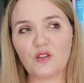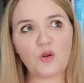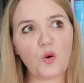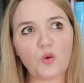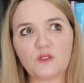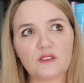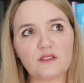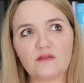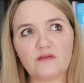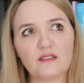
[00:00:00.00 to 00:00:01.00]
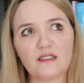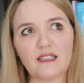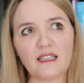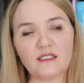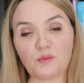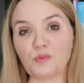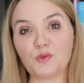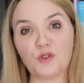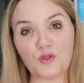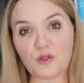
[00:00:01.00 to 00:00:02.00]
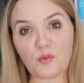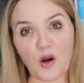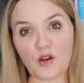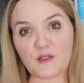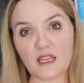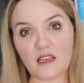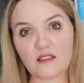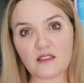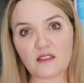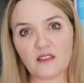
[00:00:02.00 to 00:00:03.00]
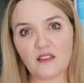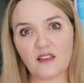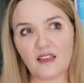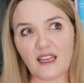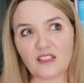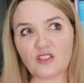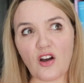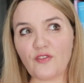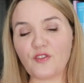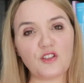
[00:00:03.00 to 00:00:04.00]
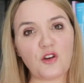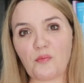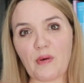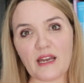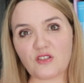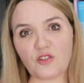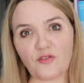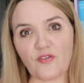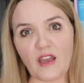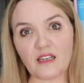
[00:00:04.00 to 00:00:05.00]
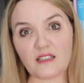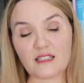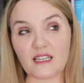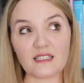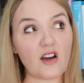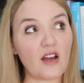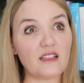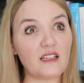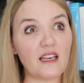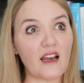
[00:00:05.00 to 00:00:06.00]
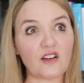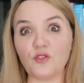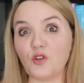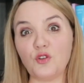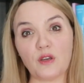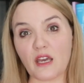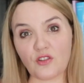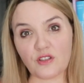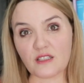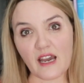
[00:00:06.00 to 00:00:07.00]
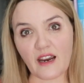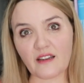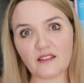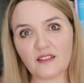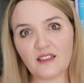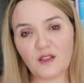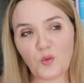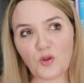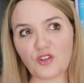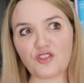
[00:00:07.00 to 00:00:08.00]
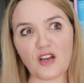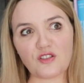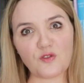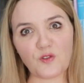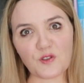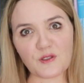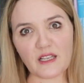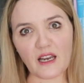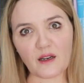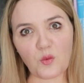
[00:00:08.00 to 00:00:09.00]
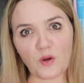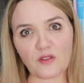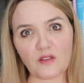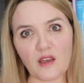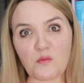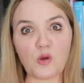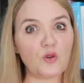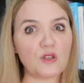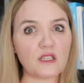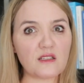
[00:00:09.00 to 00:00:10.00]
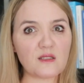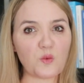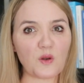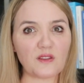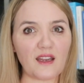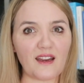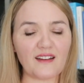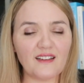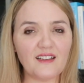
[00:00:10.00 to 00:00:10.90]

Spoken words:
Court is a brutal process. It's often not based on fairness. It's kind of the luck of who you get on the day, what the judge feels like, what their mood is, what their